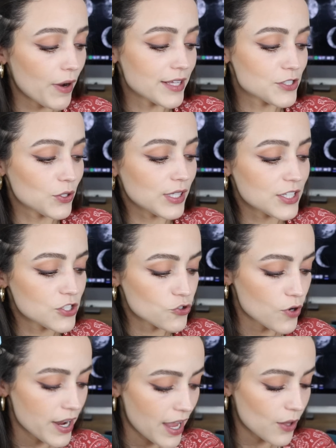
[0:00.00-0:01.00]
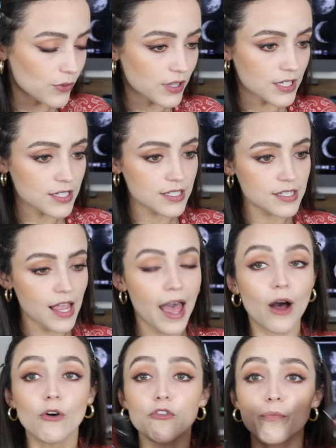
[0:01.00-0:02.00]
right, so let's try out this
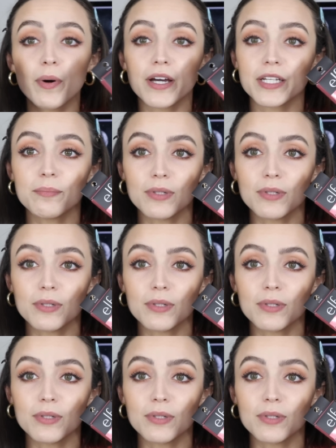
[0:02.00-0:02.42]
ELF Putty